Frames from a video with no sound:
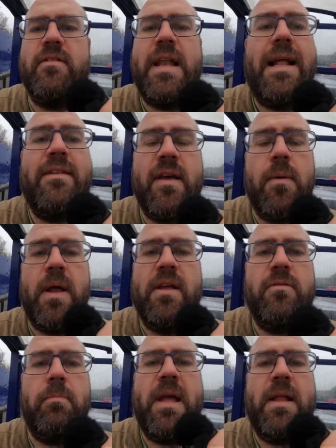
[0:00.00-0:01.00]
stands out
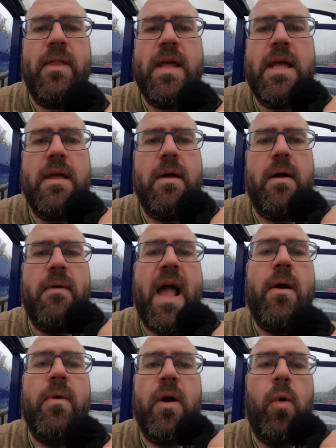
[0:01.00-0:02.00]
as being the
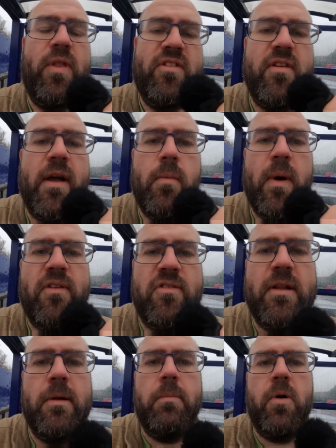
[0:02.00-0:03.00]
area or the site where the
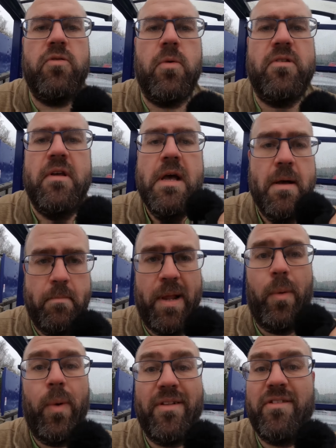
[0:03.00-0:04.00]
signal box was,
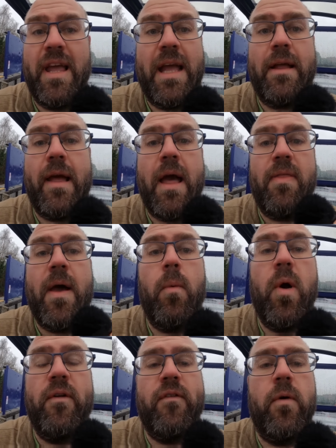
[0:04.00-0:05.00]
but I will take their
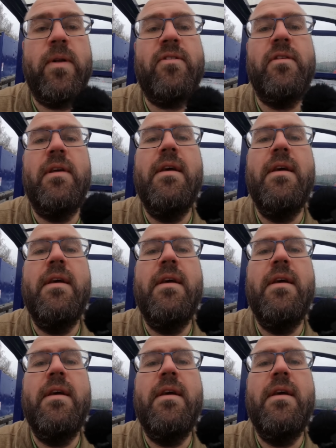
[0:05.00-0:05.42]
word for it.